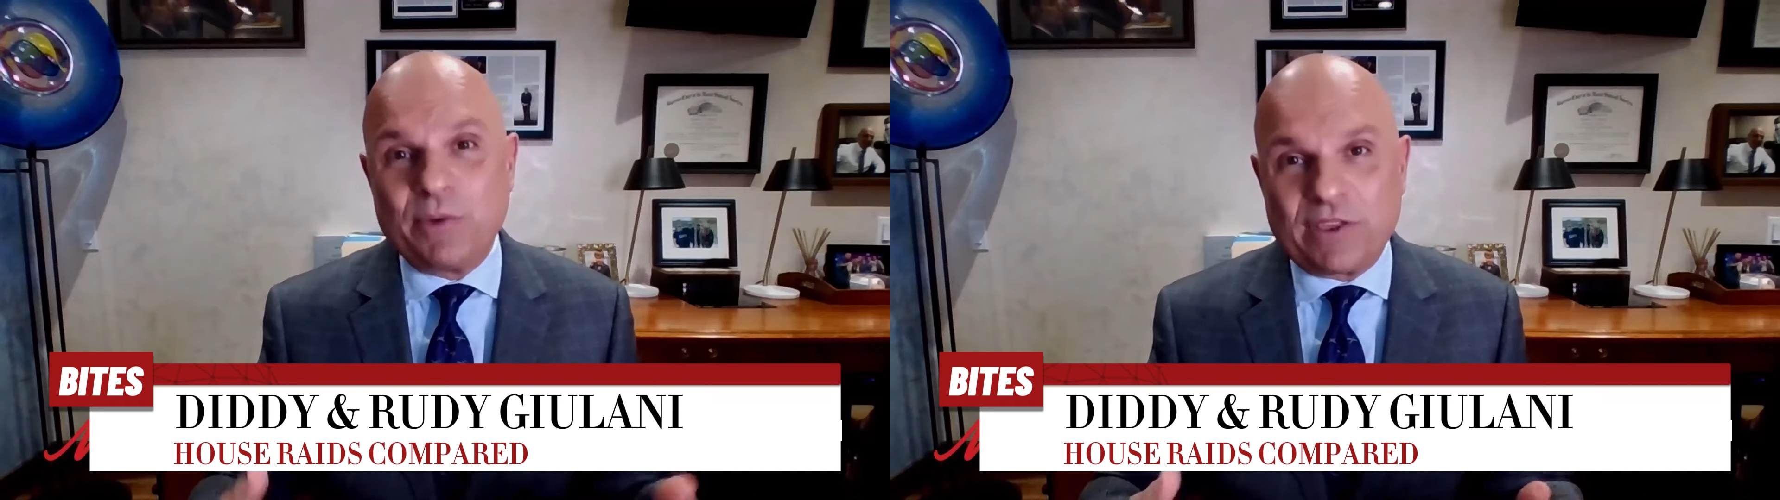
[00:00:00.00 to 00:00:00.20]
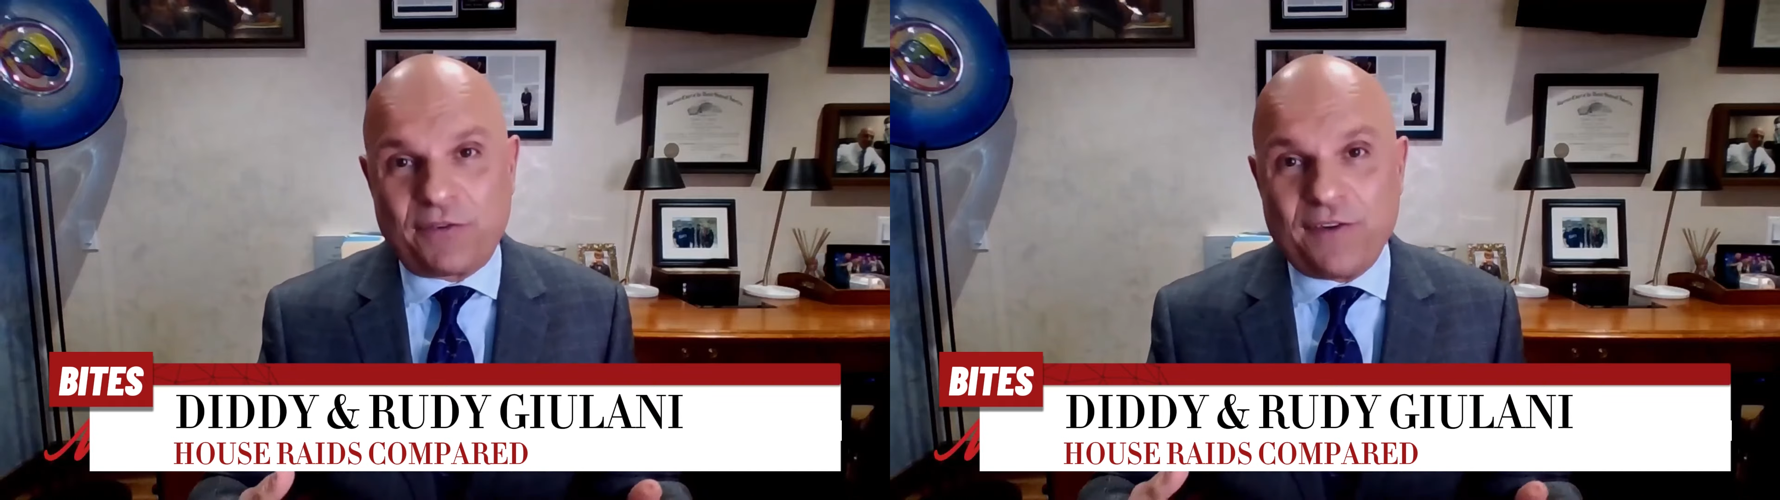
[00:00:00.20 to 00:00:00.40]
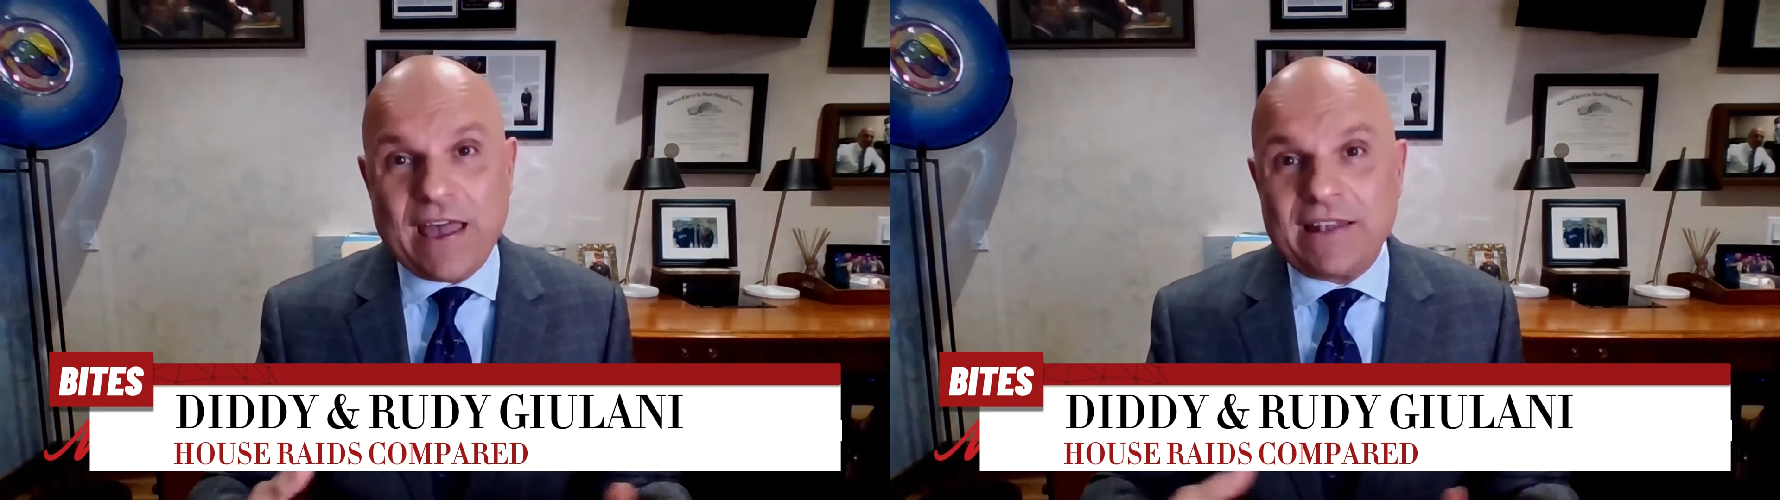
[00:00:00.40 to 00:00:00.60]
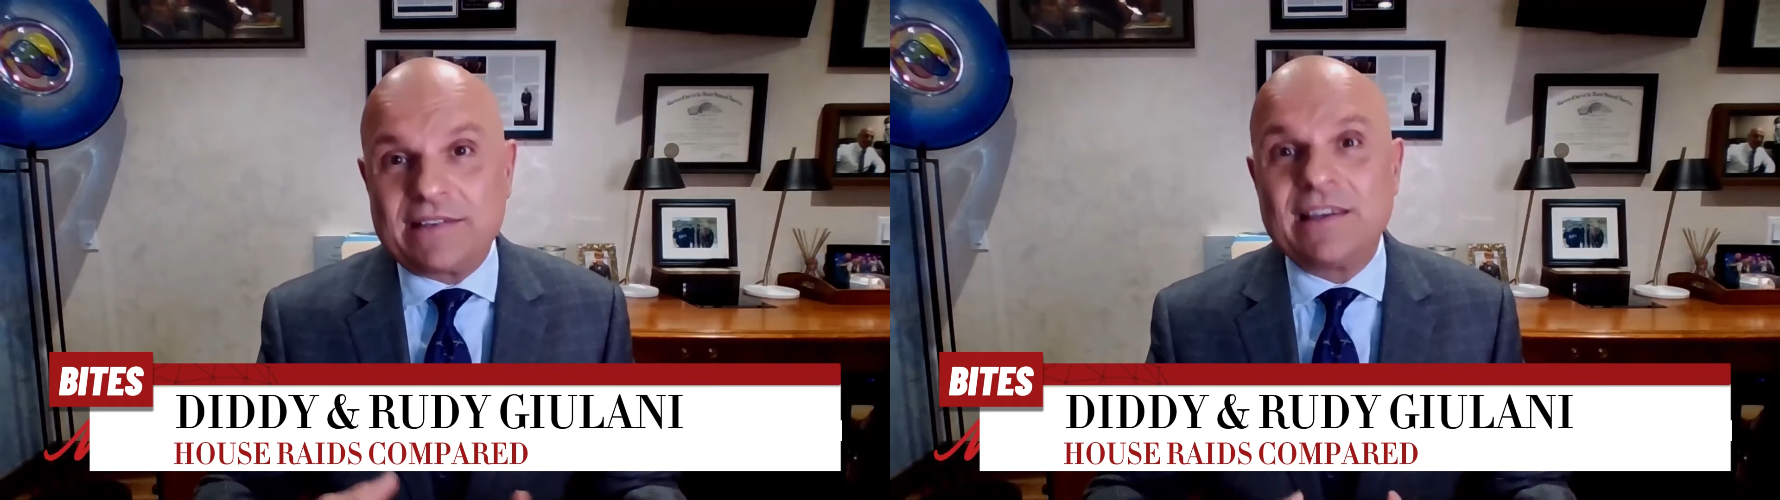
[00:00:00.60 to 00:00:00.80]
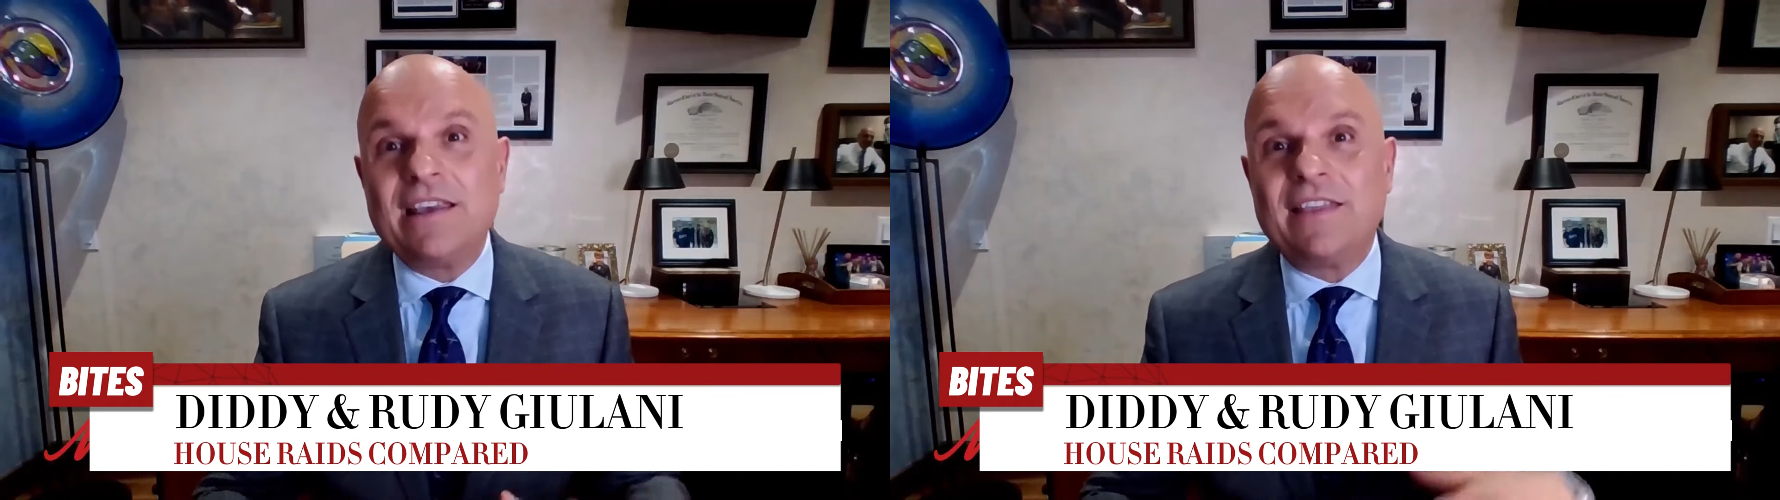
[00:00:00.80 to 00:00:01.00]
With the
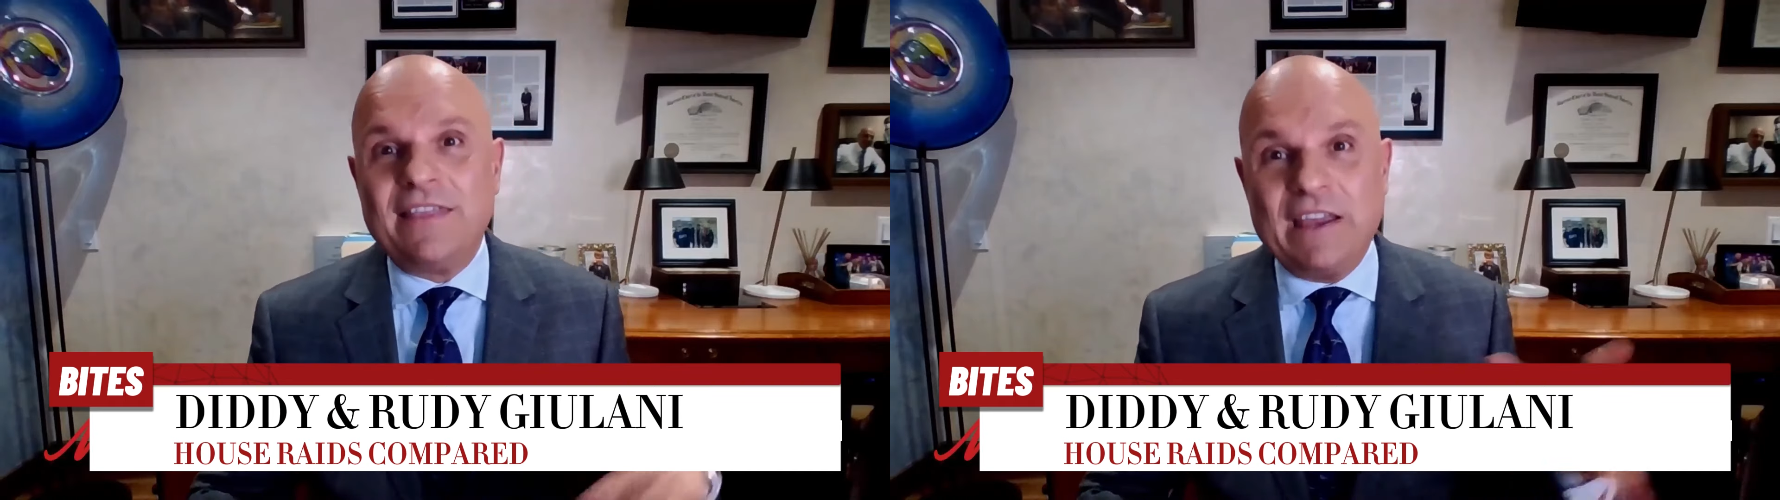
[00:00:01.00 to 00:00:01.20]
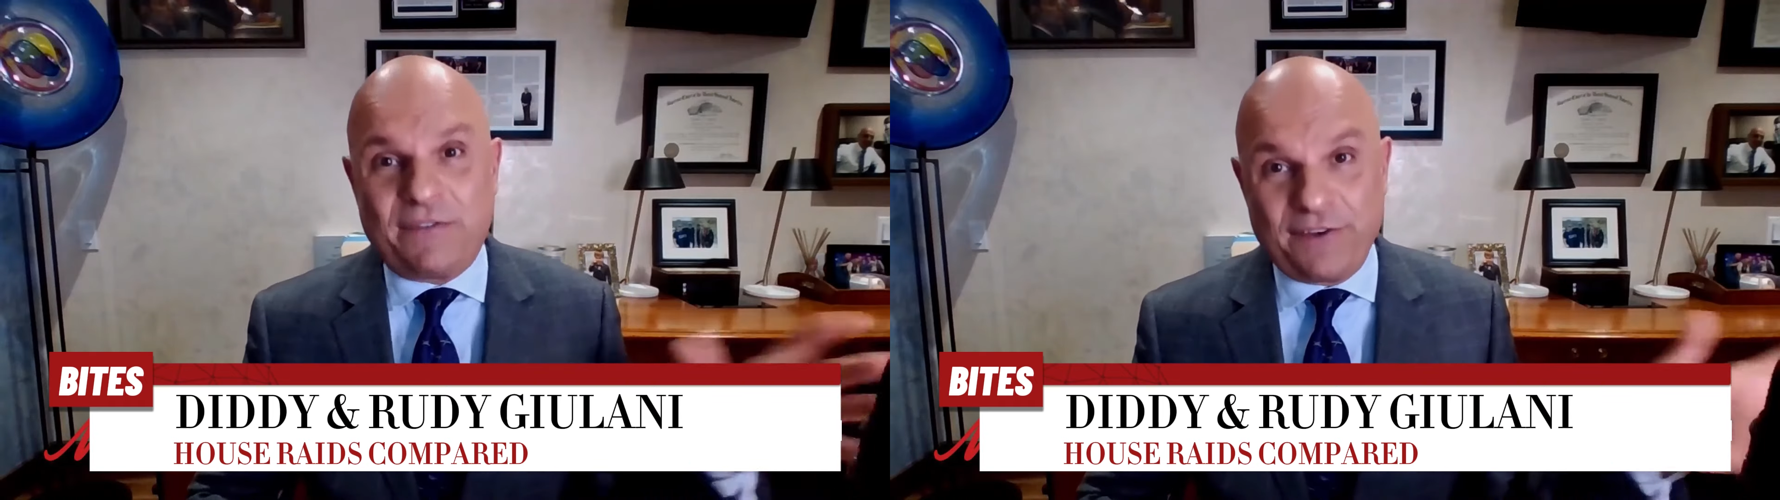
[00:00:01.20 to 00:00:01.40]
feds, they